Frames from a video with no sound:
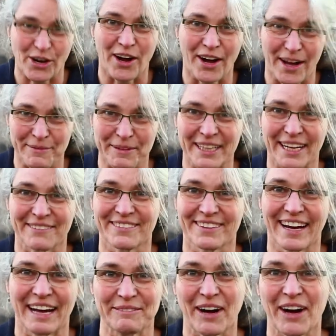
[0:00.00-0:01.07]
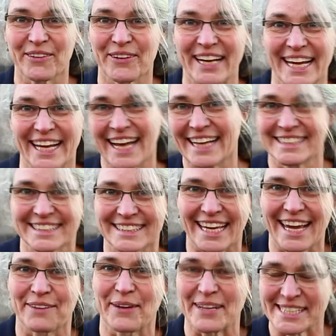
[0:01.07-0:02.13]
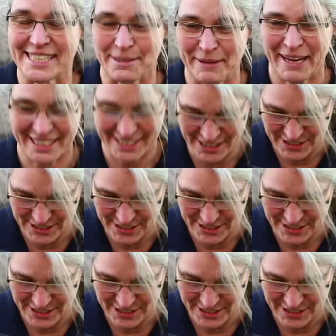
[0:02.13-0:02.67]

I mean, I just can't wait to get back to the